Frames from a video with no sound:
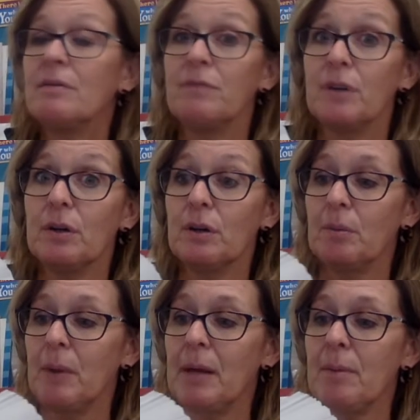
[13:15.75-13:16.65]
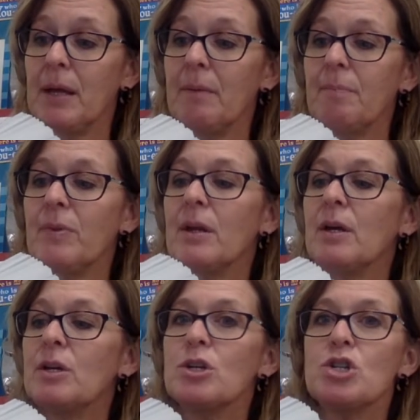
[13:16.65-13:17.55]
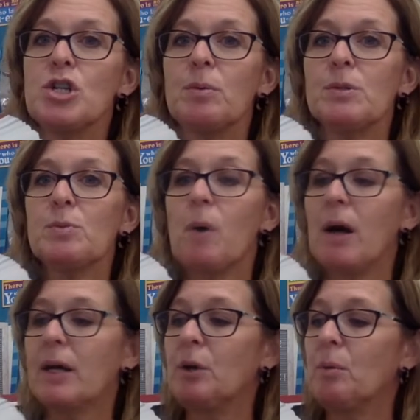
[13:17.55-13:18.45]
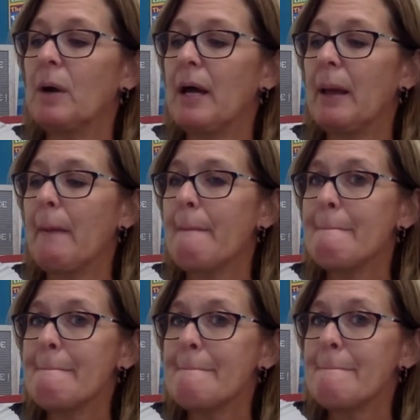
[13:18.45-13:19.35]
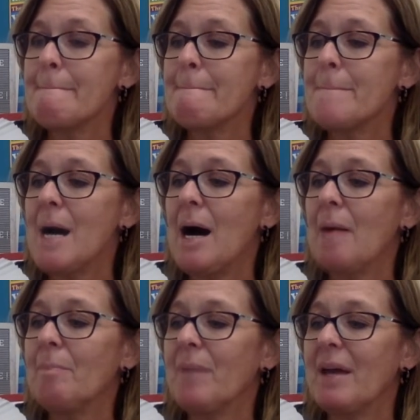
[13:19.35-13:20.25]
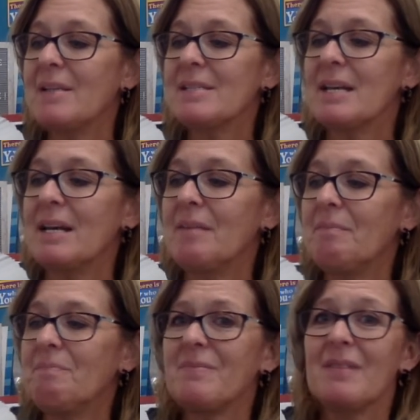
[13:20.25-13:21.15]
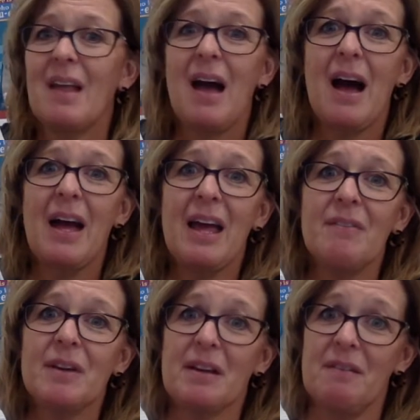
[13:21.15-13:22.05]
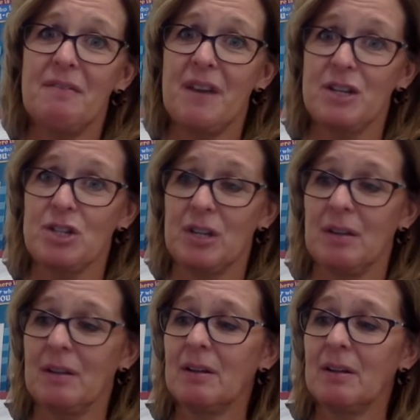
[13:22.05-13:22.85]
For her, maybe. She was walking away. Mom, I said, I have a confession.